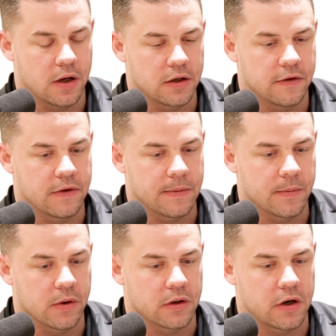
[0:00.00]
give them a
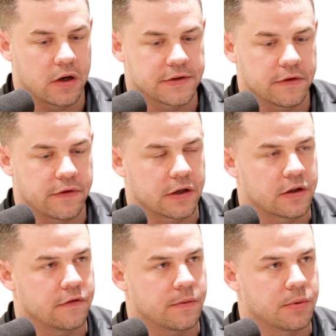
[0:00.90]
more cost-effective